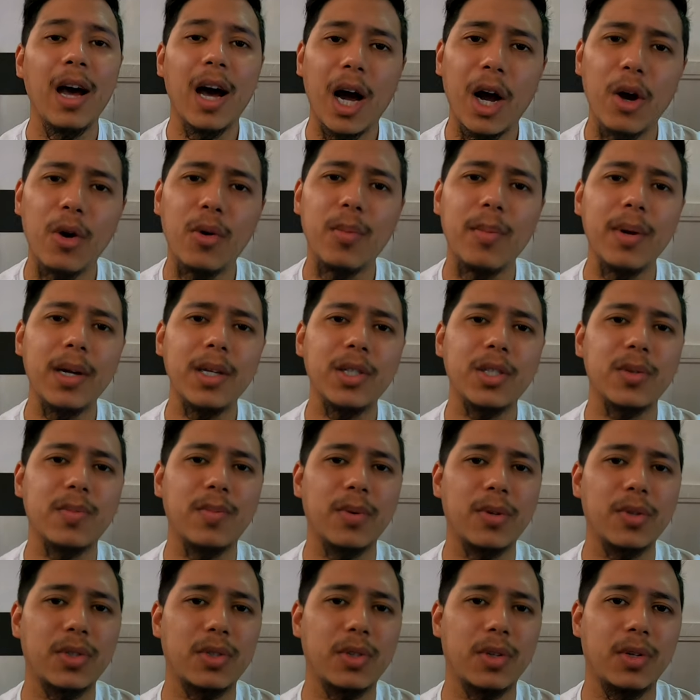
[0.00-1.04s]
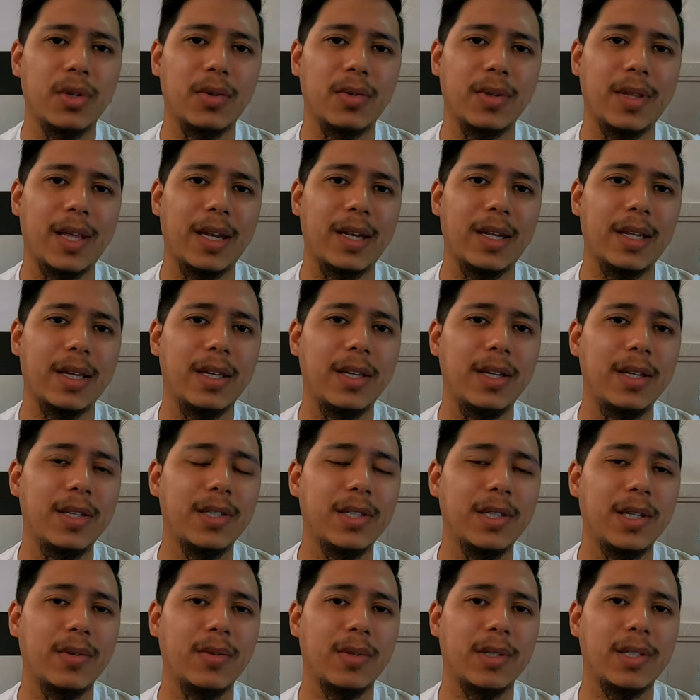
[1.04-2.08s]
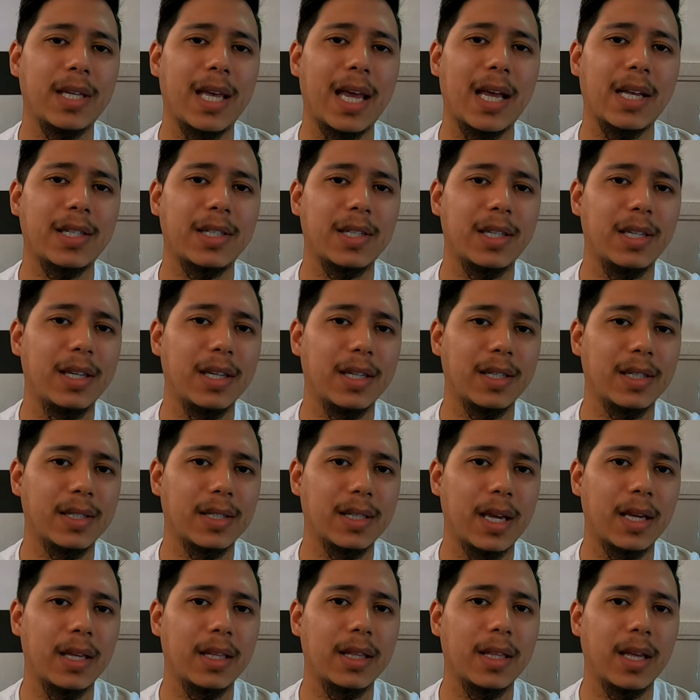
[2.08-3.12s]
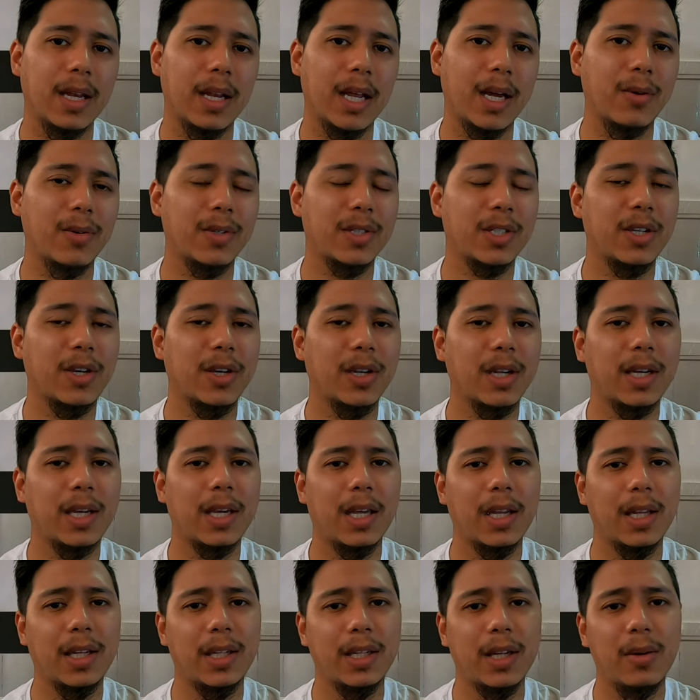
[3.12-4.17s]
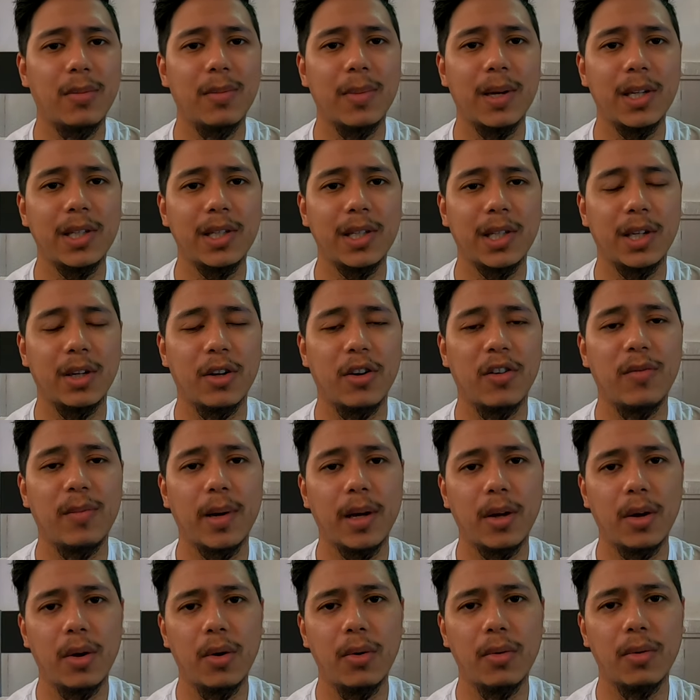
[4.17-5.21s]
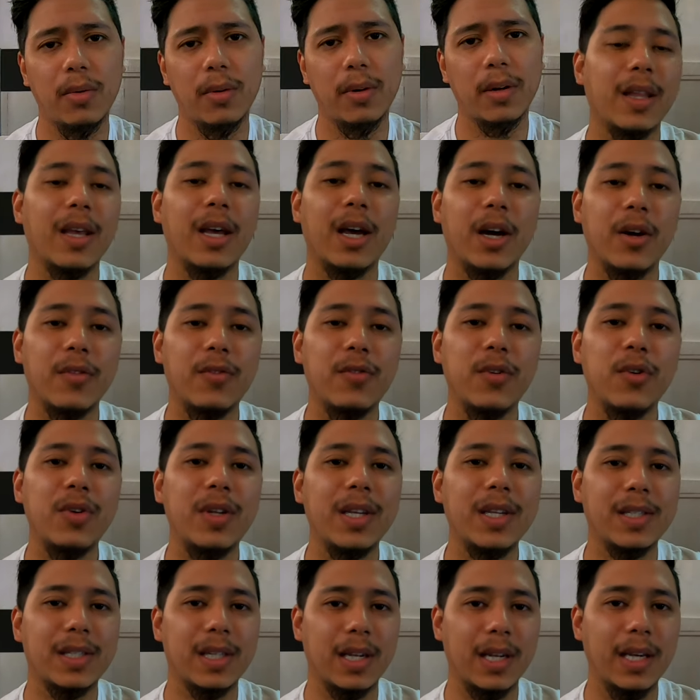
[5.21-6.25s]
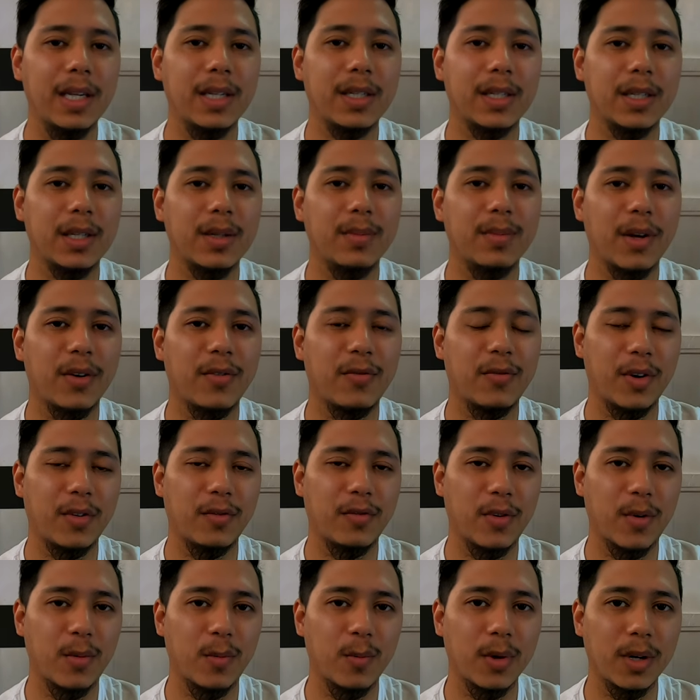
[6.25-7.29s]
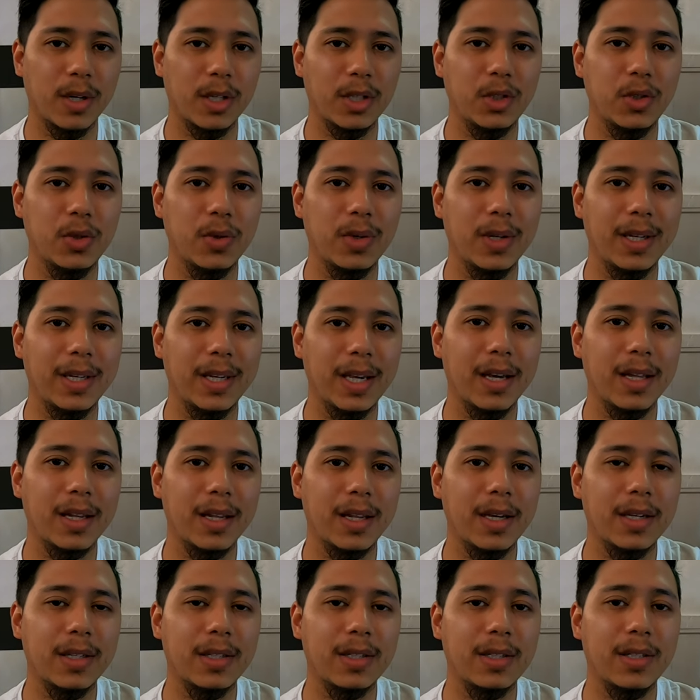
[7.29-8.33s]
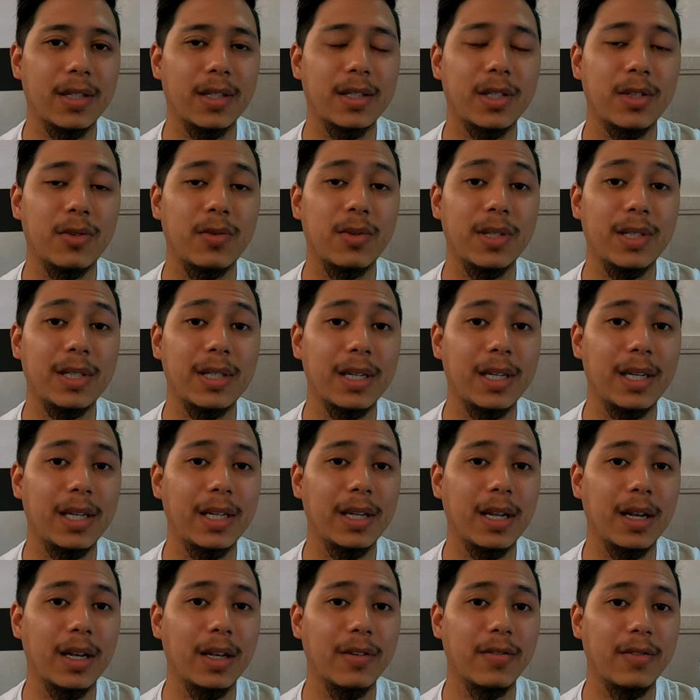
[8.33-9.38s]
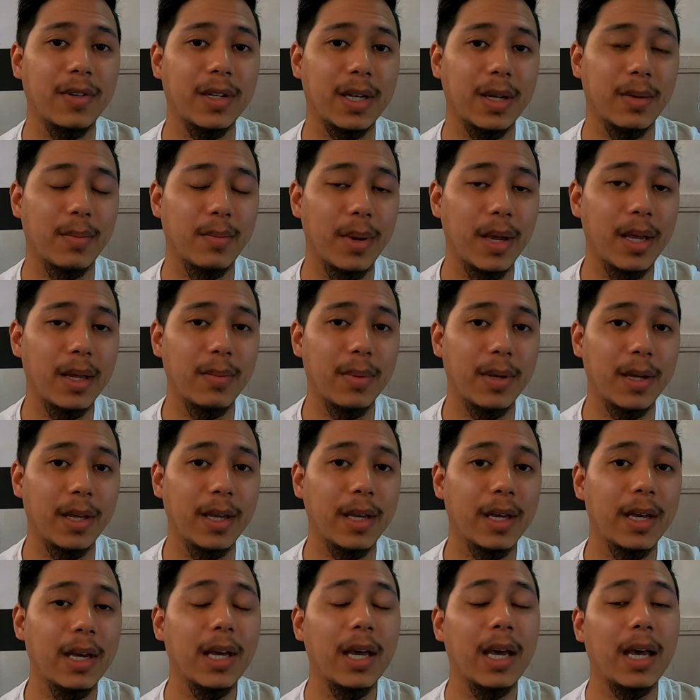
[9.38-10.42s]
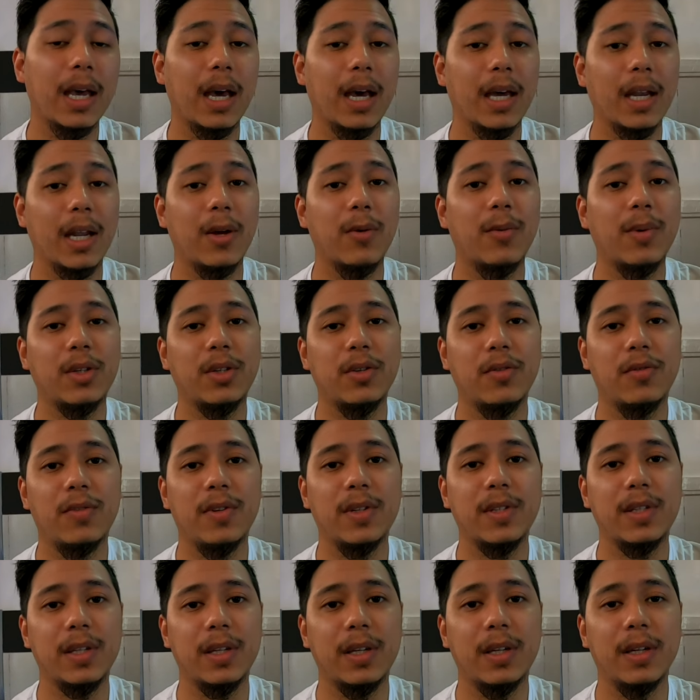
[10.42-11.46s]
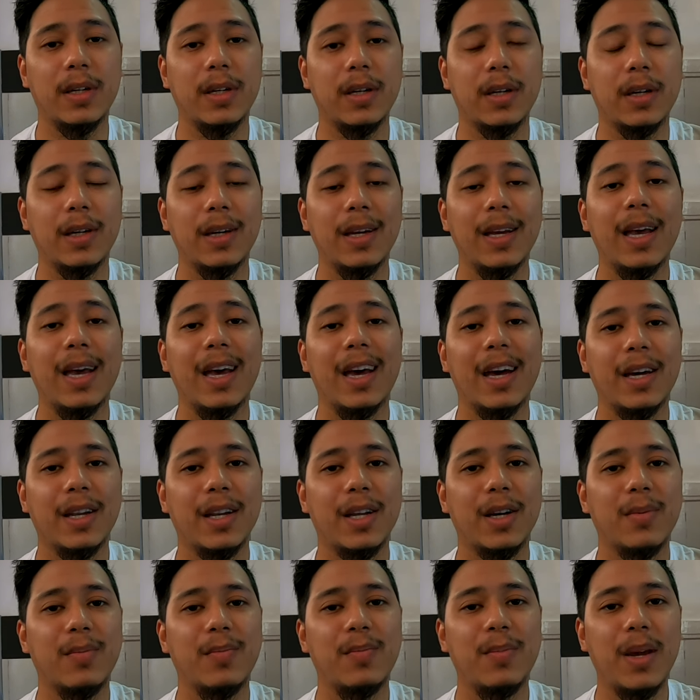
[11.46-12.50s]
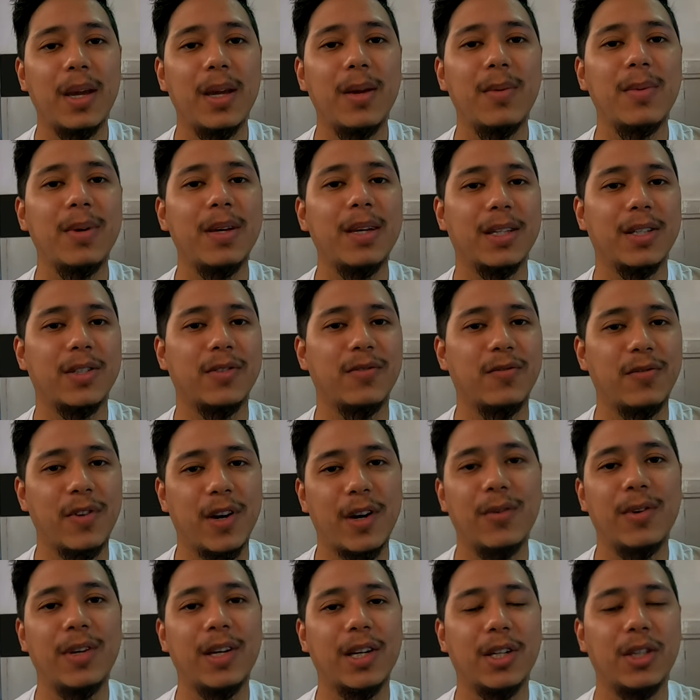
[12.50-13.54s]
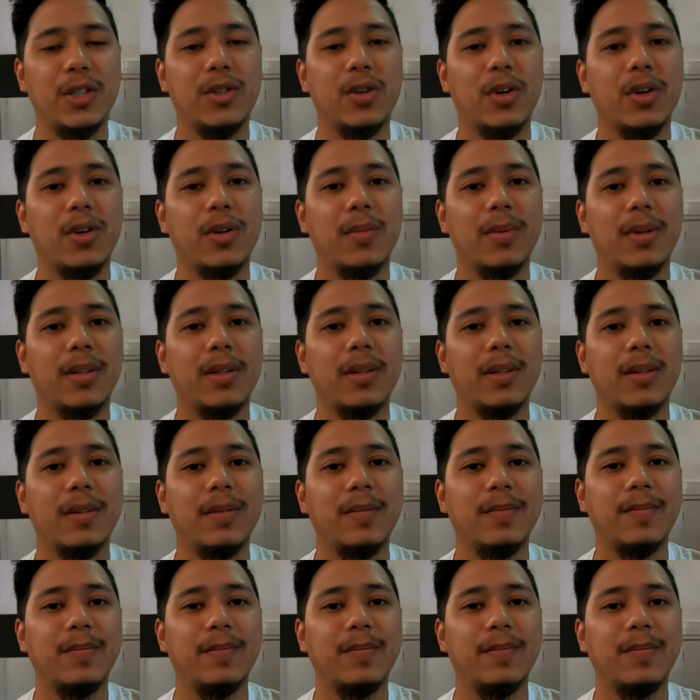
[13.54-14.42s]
How am I supposed to know that the keychain was actually a sign that I was gonna get a Dalmatian of my own? A few days later, my friend from work, Juliana, just recently delivered a baby and I went to visit her, and her baby is very adorable.